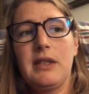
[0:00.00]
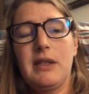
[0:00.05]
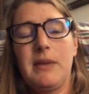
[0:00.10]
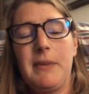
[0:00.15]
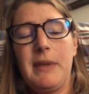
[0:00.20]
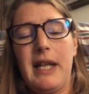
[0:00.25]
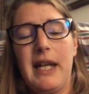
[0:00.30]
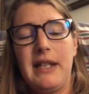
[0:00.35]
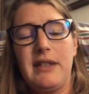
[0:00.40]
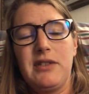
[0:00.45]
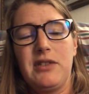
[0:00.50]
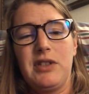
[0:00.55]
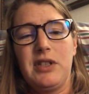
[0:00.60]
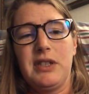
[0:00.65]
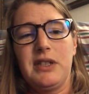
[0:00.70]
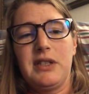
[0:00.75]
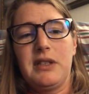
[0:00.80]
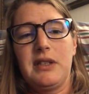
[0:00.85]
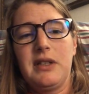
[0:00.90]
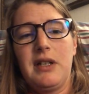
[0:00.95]
of that is
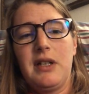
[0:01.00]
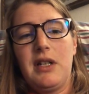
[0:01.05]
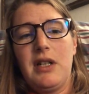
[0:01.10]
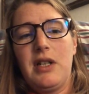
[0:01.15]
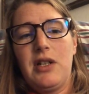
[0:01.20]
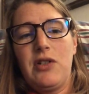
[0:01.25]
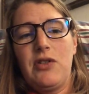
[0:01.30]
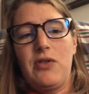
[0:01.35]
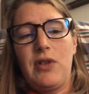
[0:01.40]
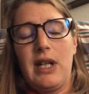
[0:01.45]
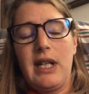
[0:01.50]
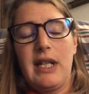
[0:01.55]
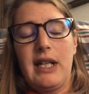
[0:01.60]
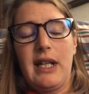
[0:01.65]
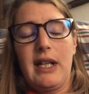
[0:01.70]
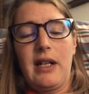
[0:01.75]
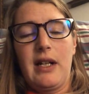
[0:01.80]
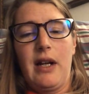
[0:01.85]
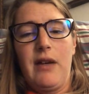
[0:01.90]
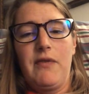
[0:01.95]
just trying to
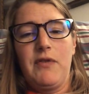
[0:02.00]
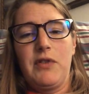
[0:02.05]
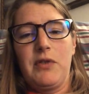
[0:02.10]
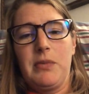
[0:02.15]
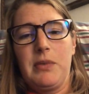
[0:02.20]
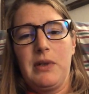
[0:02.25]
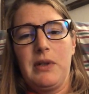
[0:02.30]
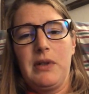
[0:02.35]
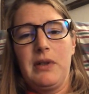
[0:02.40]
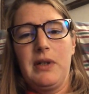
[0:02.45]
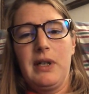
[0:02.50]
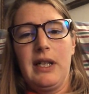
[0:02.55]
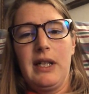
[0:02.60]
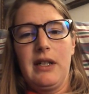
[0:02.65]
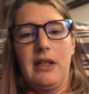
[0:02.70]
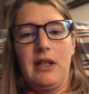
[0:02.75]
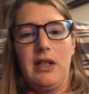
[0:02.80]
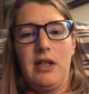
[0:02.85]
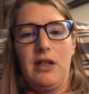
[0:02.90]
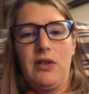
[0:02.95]
get comfortable,
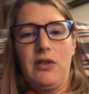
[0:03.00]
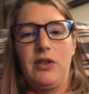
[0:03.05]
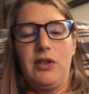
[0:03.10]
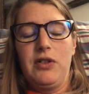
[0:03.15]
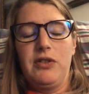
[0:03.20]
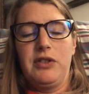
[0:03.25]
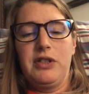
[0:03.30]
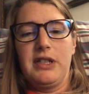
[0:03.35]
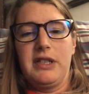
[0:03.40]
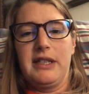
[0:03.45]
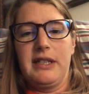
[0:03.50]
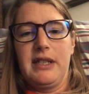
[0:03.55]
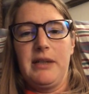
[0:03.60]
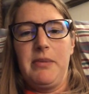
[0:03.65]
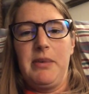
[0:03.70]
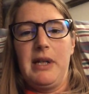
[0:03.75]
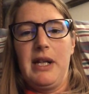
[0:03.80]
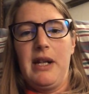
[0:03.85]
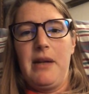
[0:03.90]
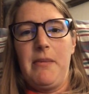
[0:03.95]
and you're used to
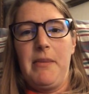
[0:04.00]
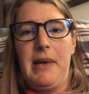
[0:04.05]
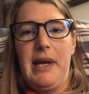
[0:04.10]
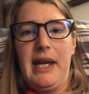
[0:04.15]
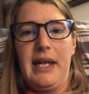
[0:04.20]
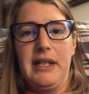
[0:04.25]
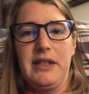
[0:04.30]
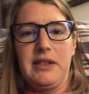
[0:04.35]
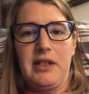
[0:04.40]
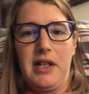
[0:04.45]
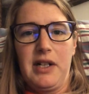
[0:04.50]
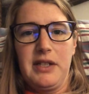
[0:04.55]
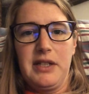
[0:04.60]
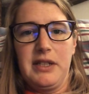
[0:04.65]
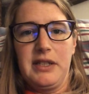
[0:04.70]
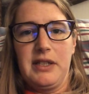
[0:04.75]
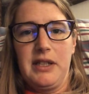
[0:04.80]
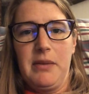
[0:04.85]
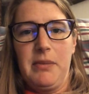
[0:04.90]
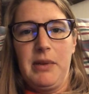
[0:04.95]
sleeping in a bed. It's hard
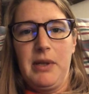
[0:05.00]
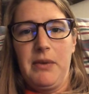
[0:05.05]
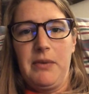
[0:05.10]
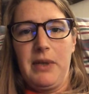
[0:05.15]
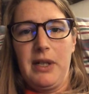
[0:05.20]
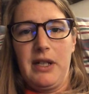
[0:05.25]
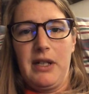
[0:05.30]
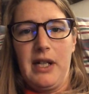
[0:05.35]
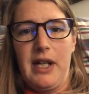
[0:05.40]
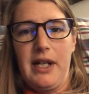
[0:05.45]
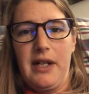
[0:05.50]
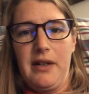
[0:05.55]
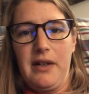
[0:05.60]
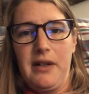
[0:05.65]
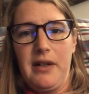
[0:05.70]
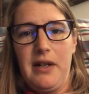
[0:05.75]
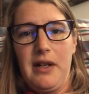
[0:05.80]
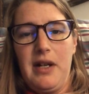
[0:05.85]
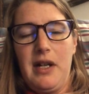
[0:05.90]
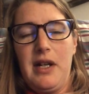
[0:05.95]
to sleep in a
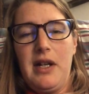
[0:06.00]
recliner.